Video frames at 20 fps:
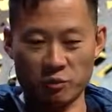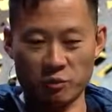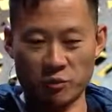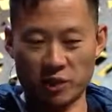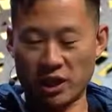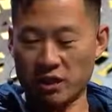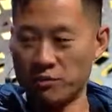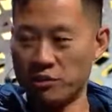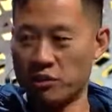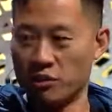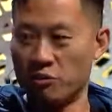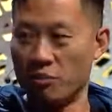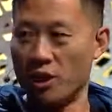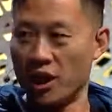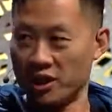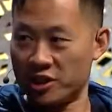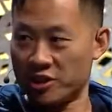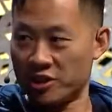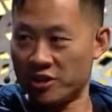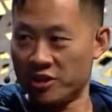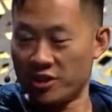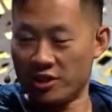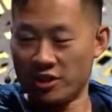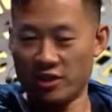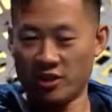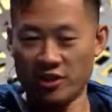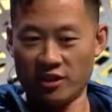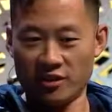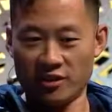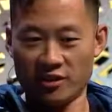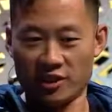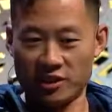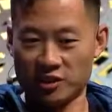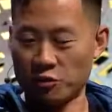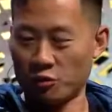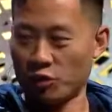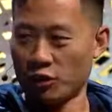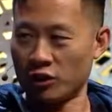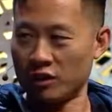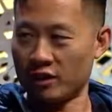becomes too much.
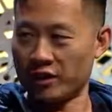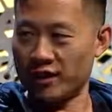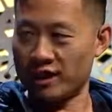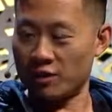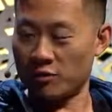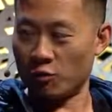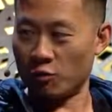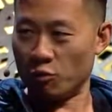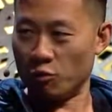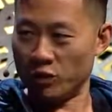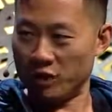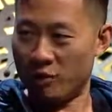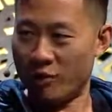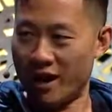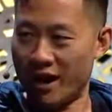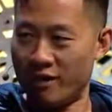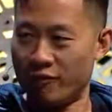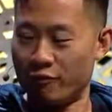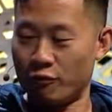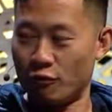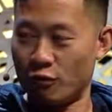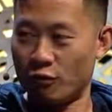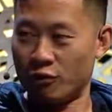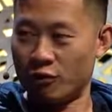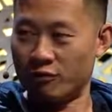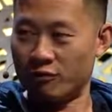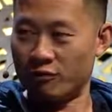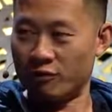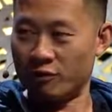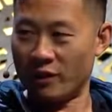Historically, that's really bad for